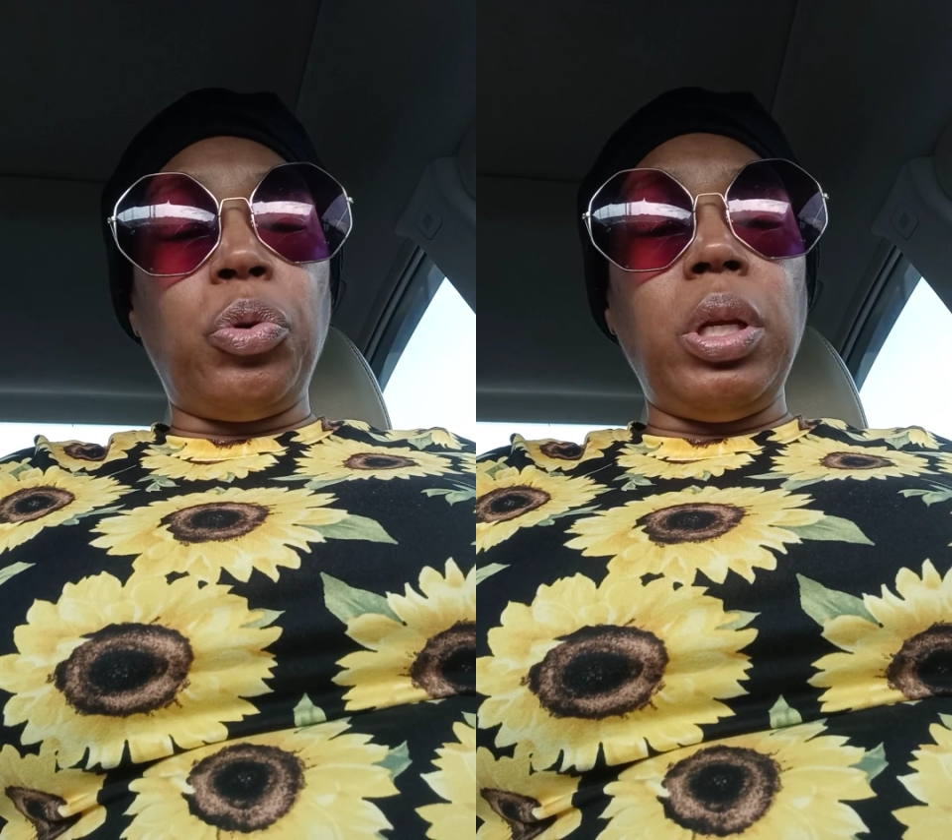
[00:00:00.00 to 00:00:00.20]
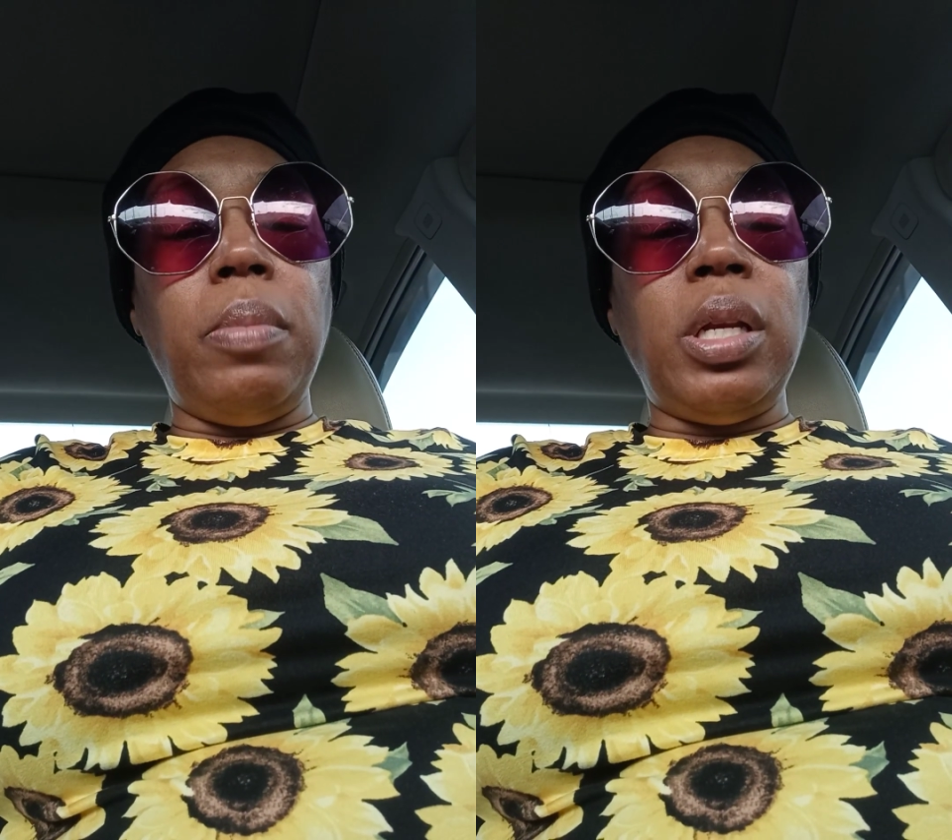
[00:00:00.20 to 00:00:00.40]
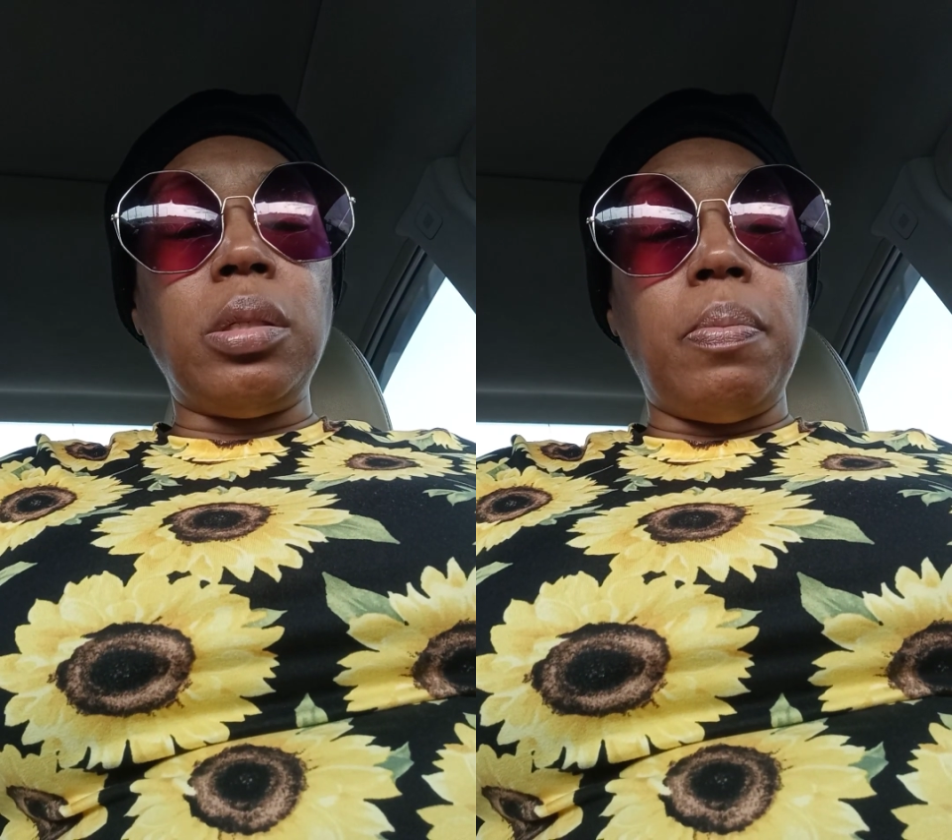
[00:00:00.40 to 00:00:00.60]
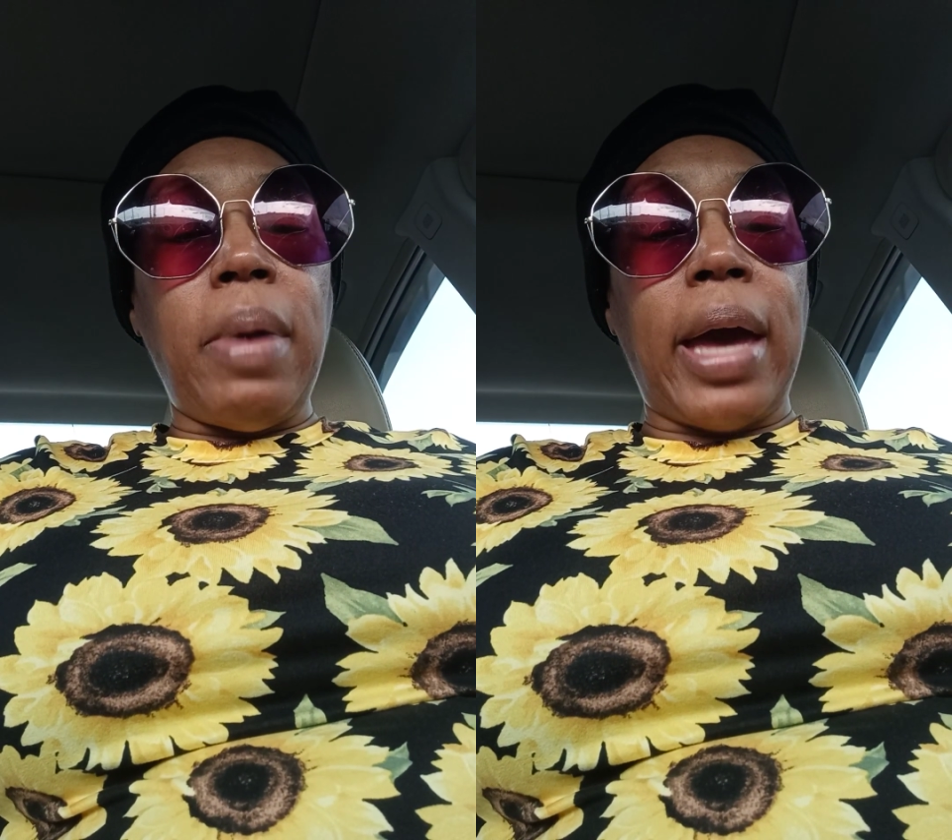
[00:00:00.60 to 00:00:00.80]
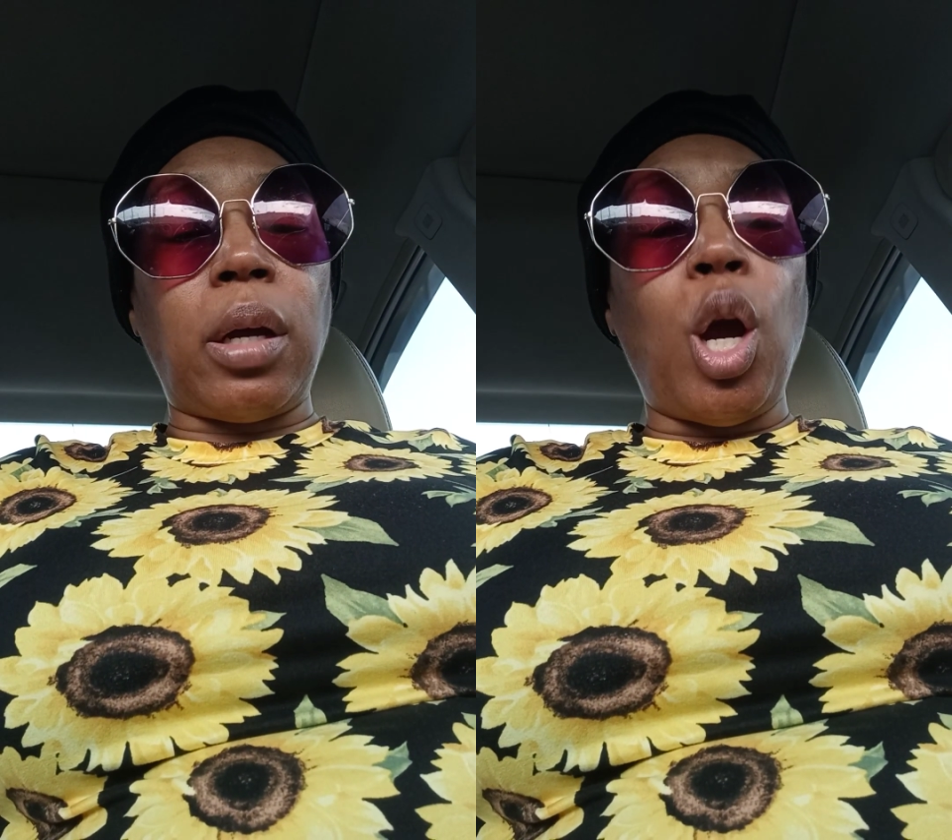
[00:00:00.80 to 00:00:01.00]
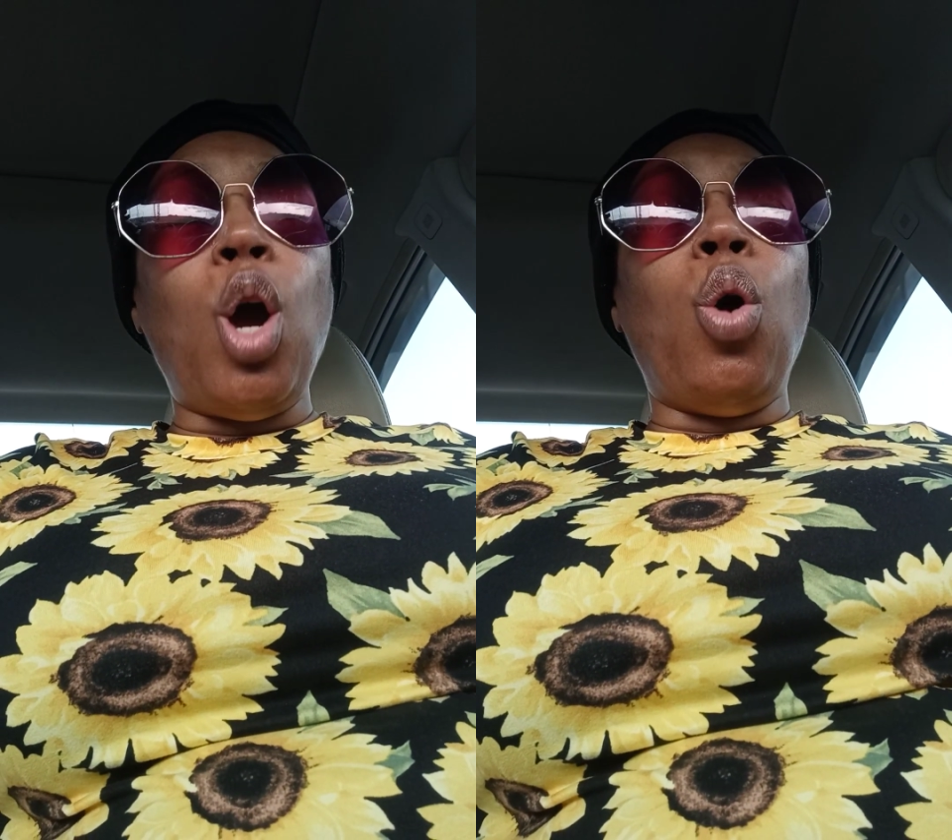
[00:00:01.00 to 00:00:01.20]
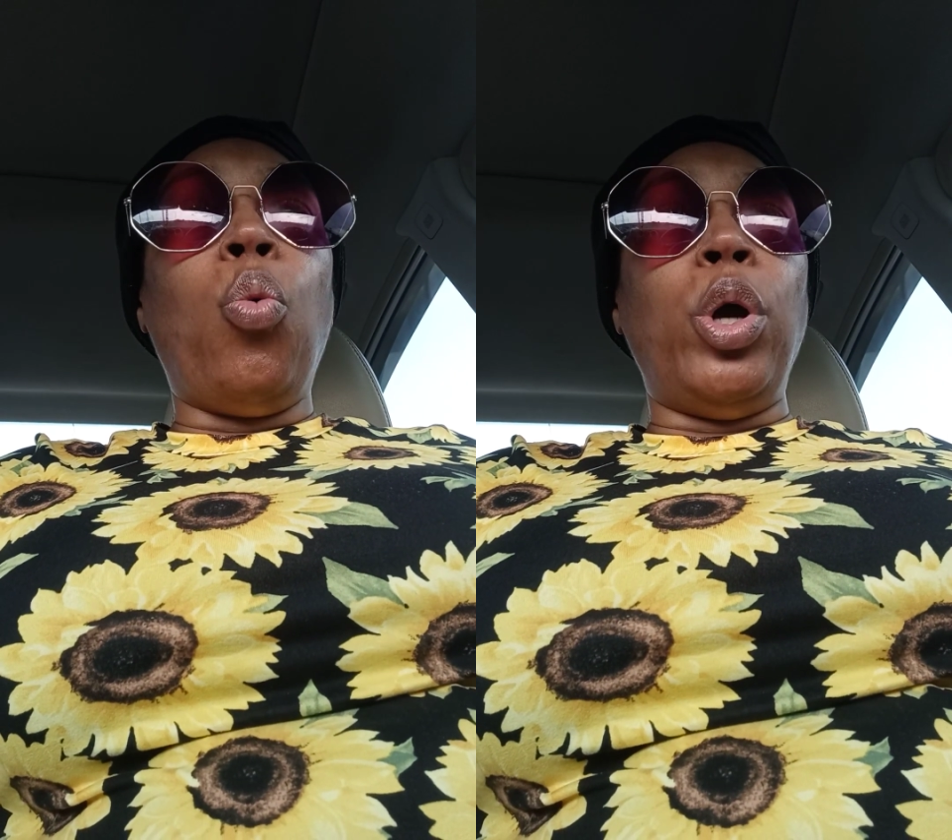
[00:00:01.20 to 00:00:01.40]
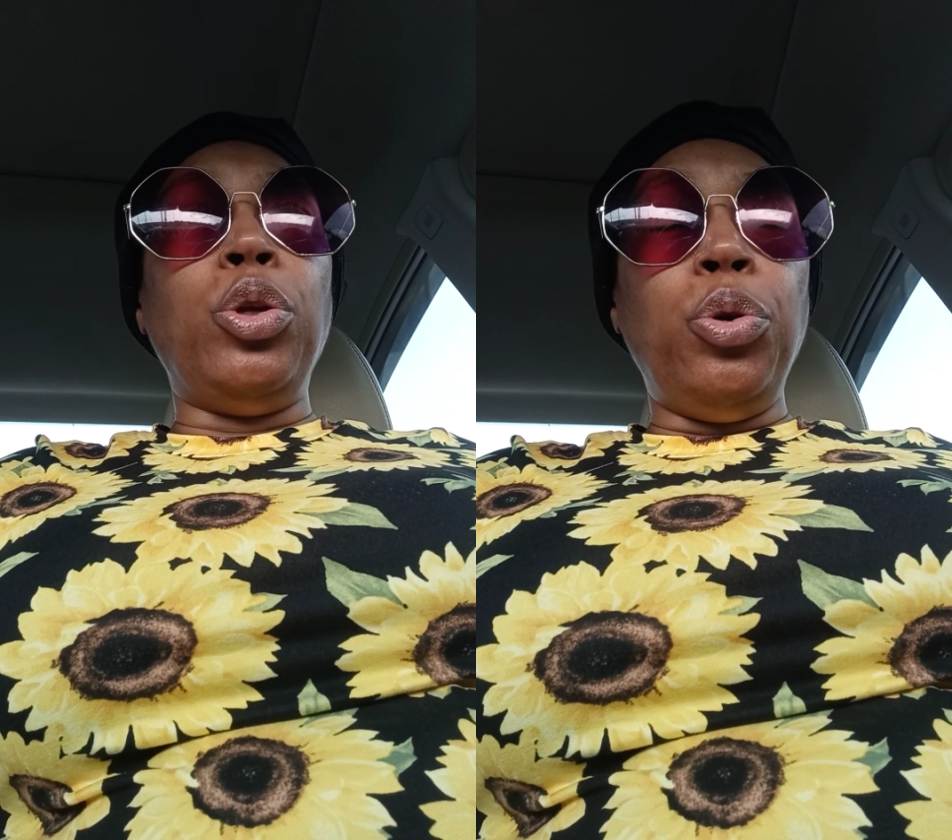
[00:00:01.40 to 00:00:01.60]
20 minutes matter
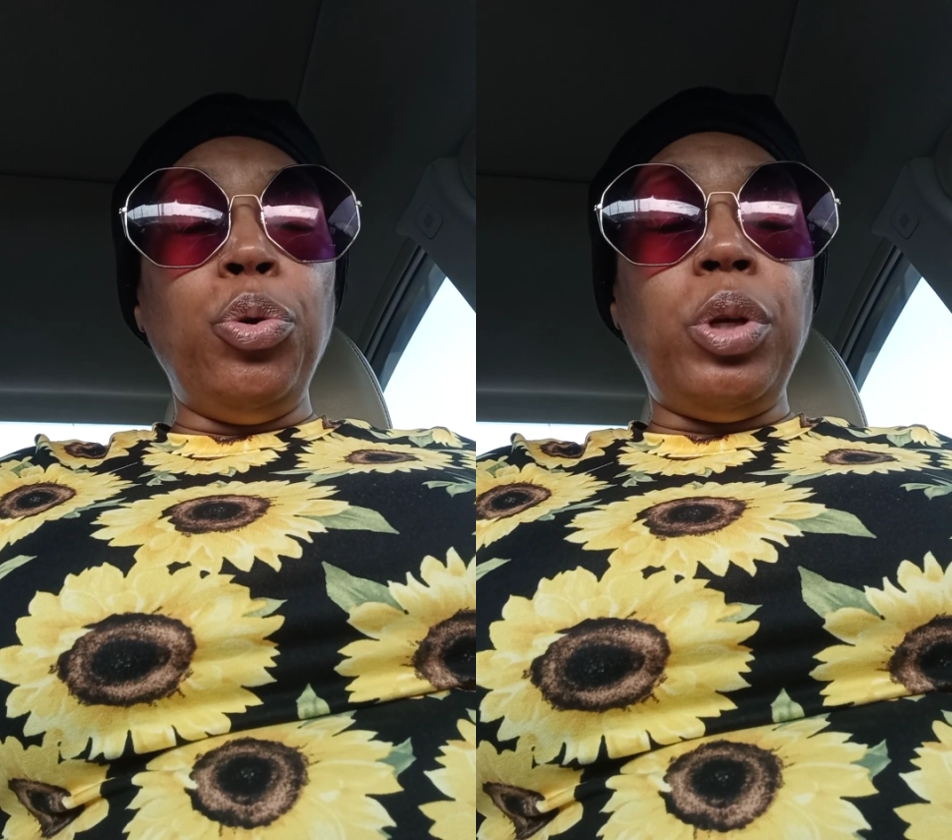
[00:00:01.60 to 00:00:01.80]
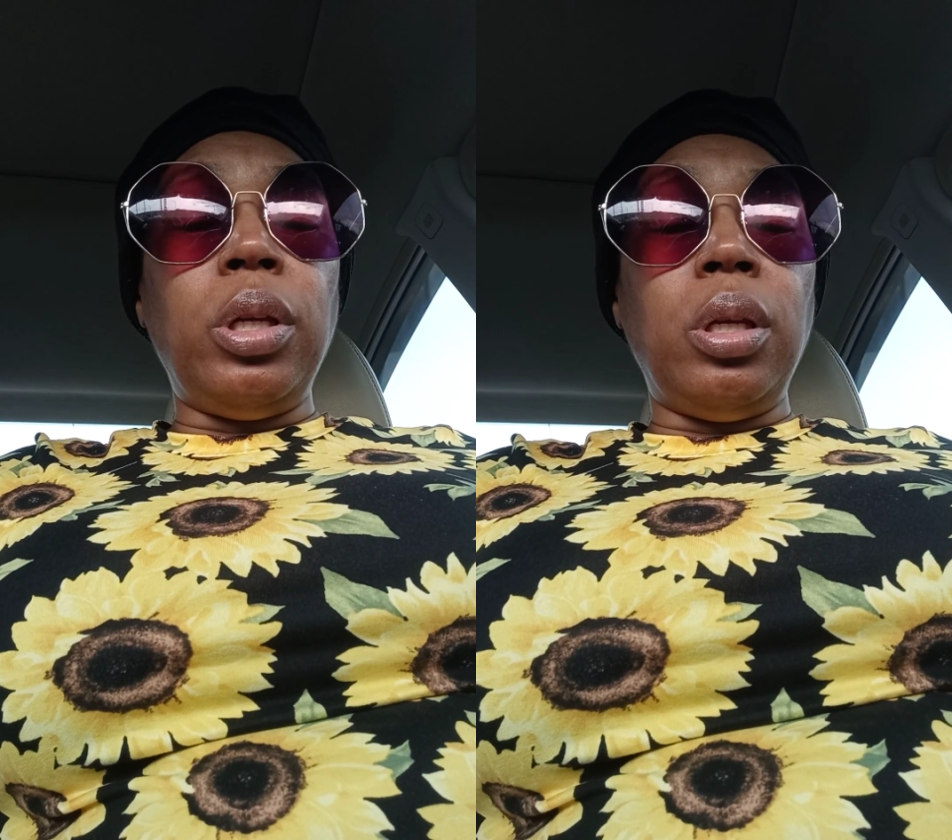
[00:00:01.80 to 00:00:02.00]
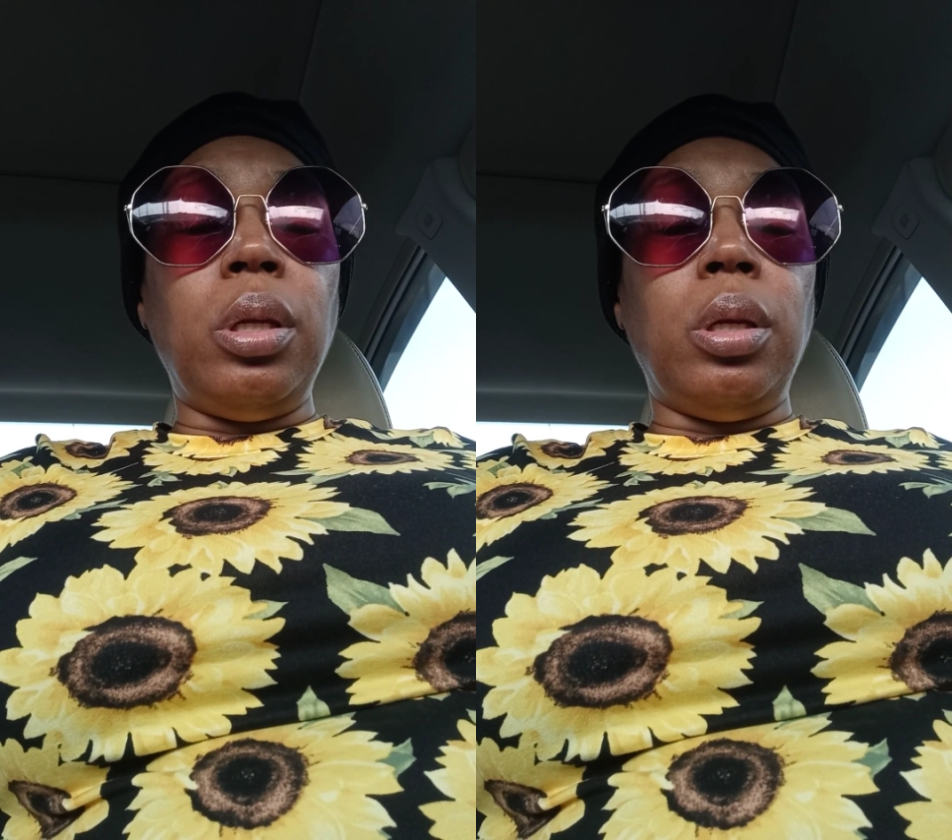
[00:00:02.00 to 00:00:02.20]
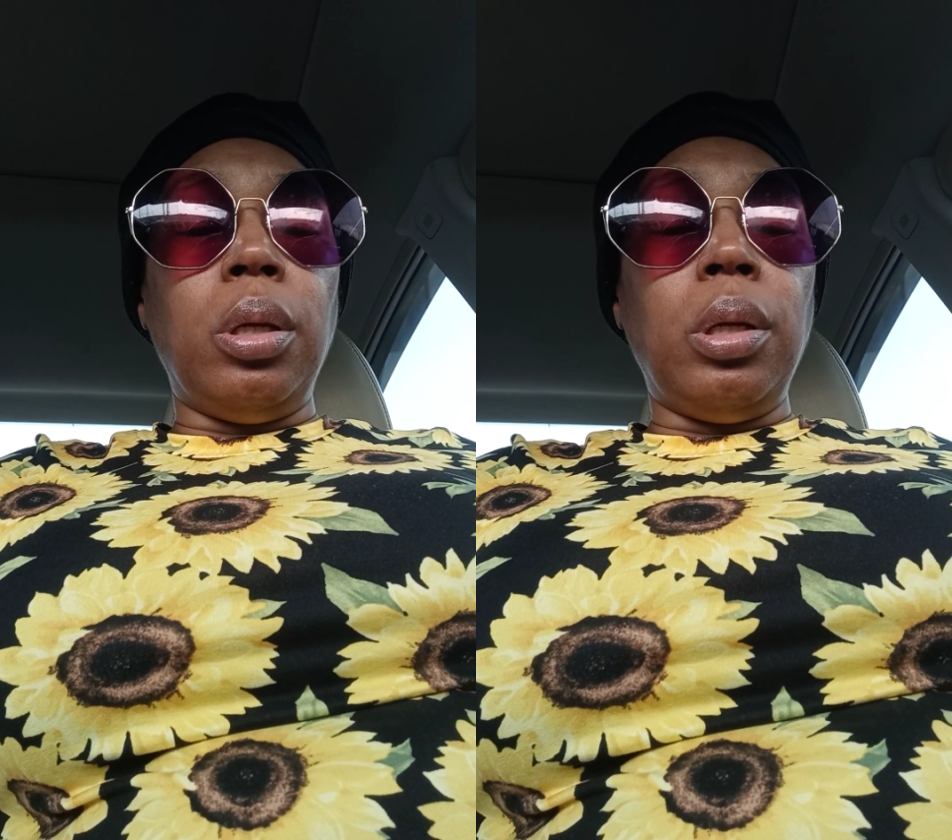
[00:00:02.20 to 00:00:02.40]
when you done,